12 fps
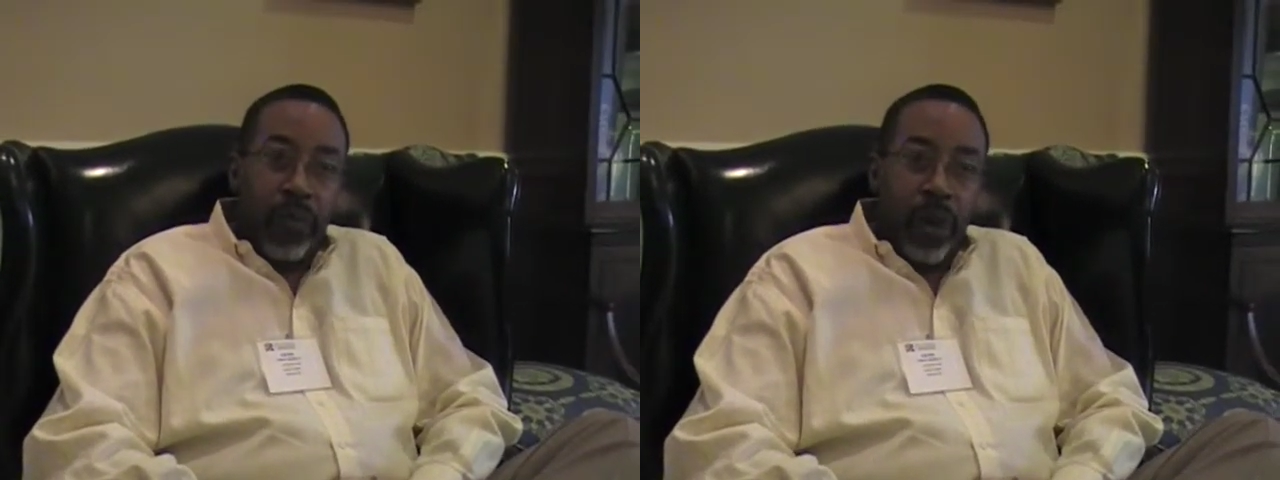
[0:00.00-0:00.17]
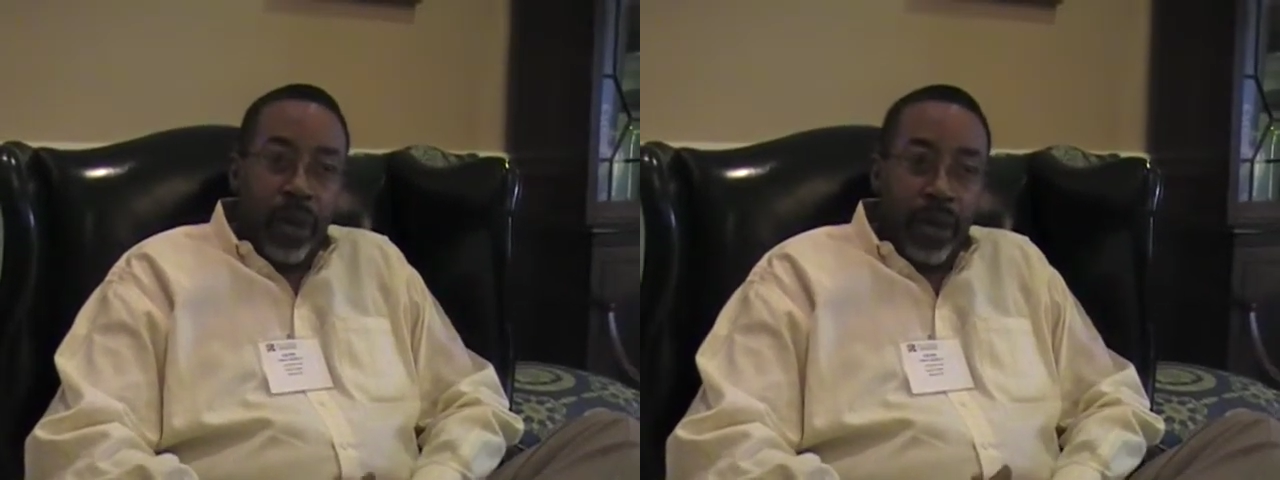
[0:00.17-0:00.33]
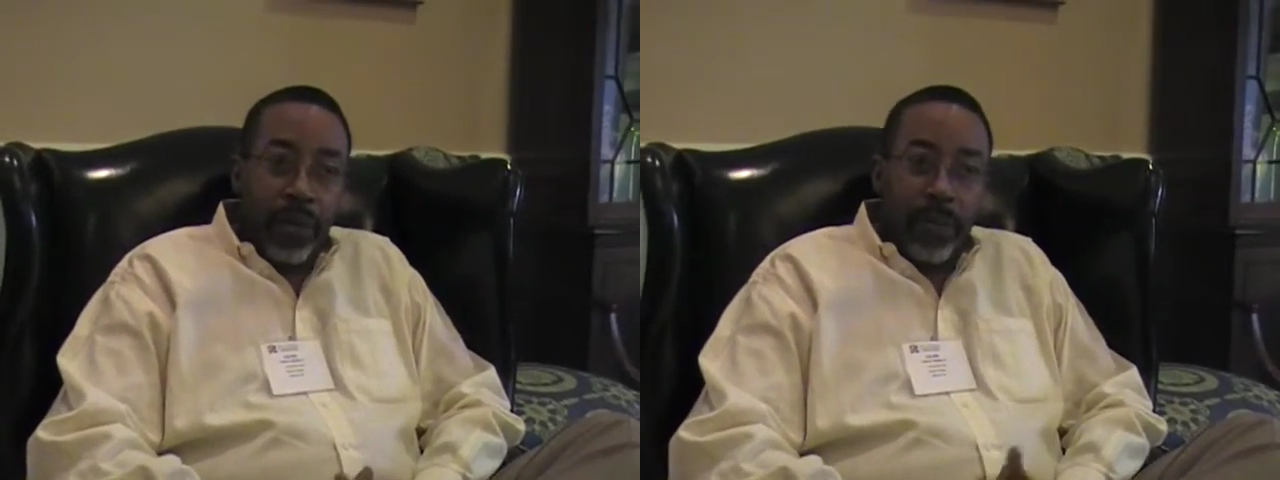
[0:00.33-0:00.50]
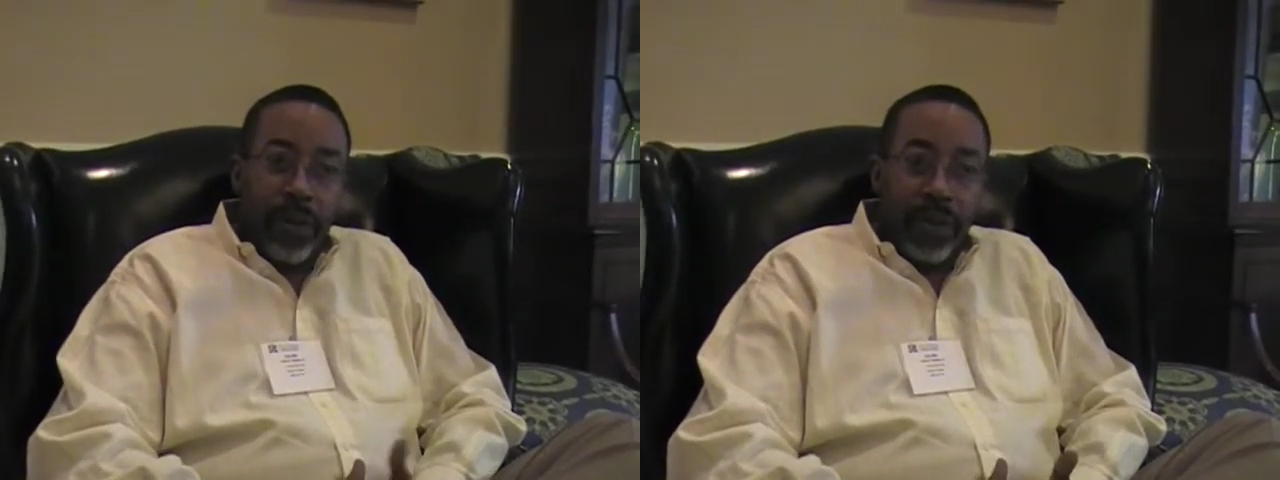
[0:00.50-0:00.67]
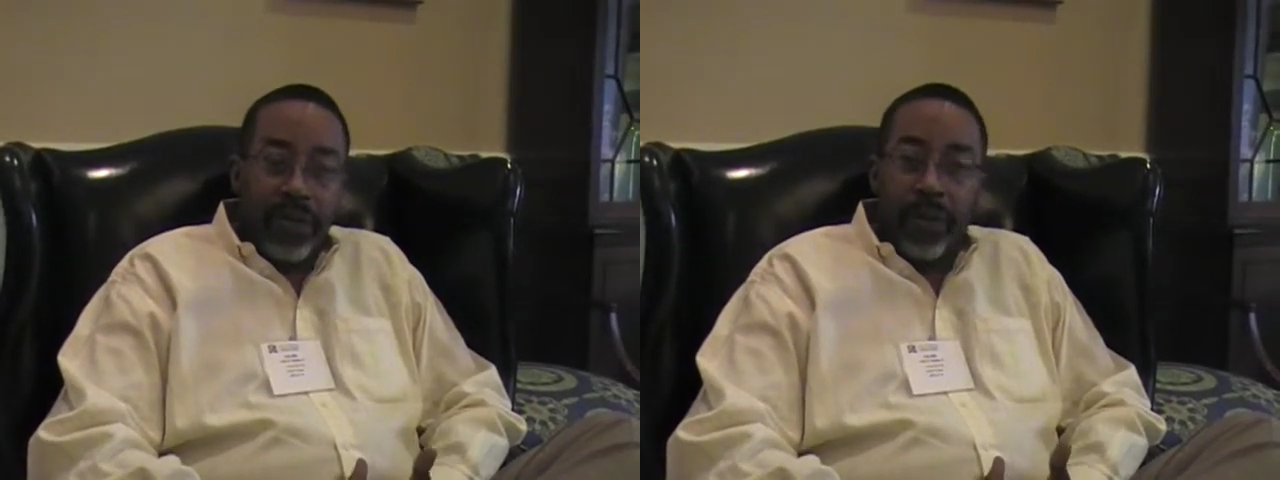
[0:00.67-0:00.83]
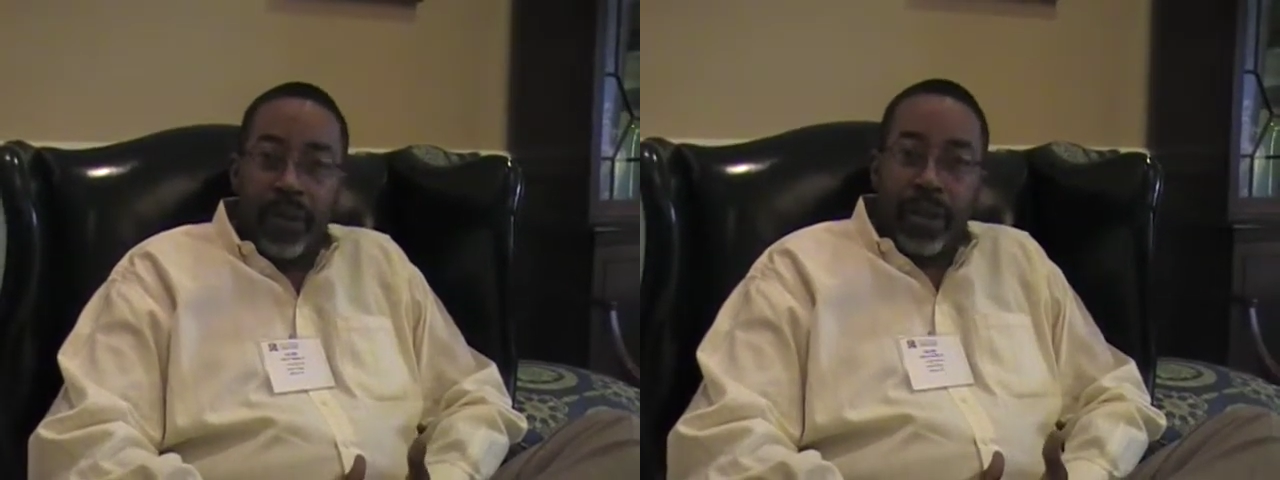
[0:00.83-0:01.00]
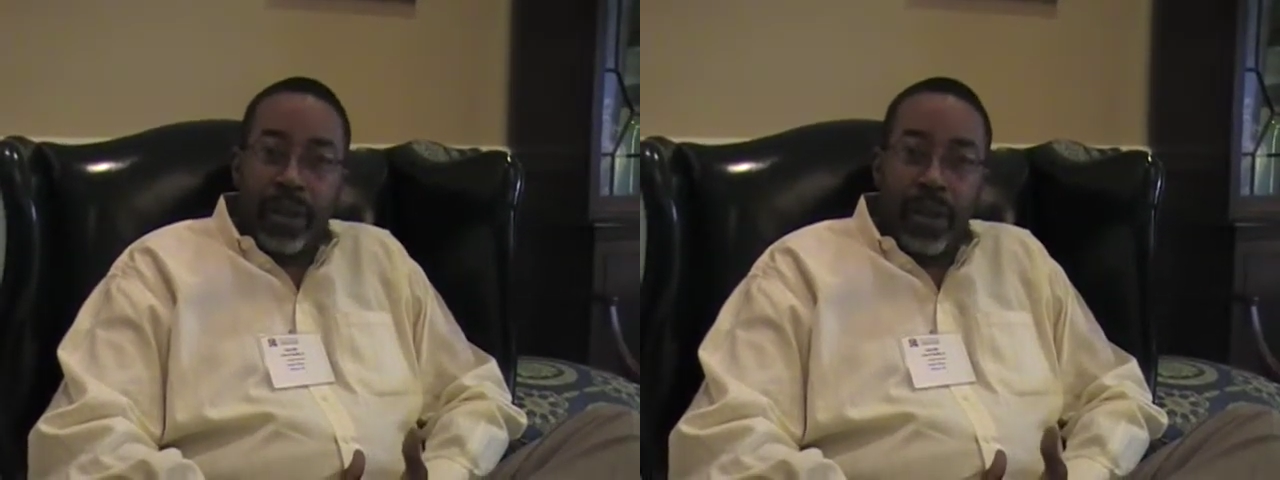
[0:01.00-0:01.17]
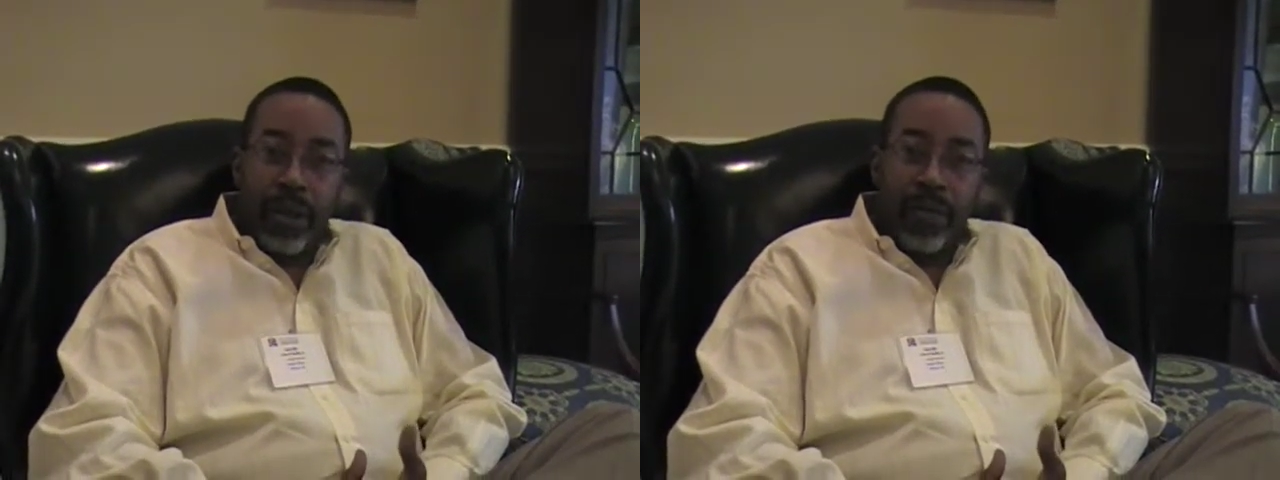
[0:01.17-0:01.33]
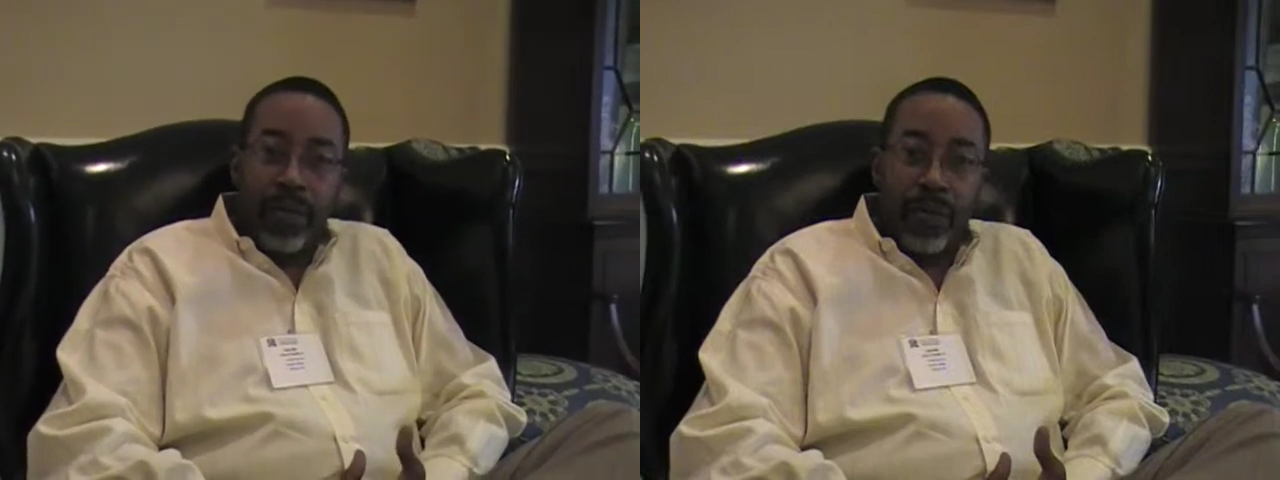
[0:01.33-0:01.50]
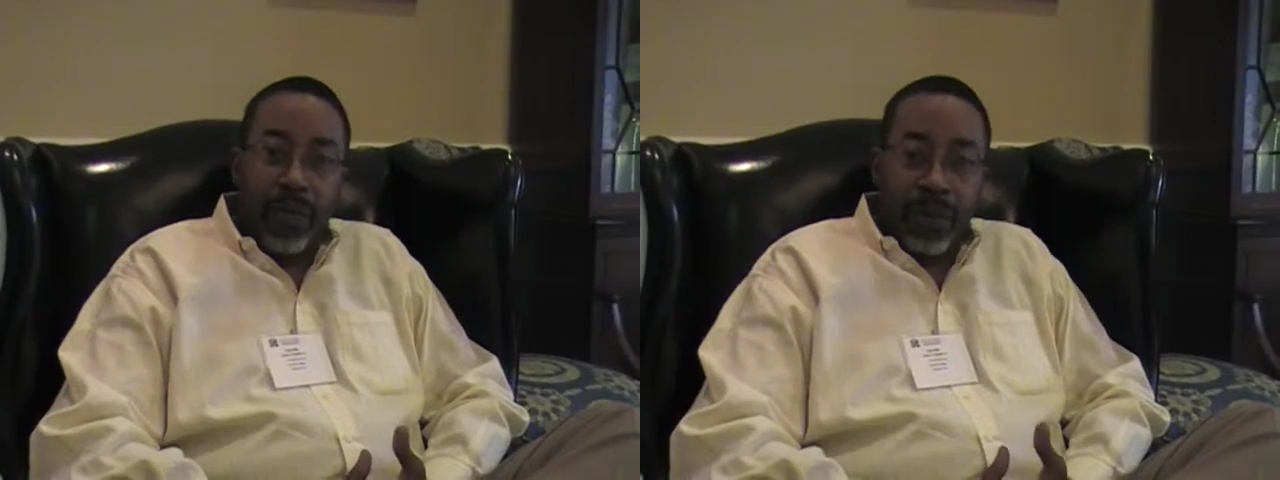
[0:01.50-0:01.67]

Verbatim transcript: One of the benefits of,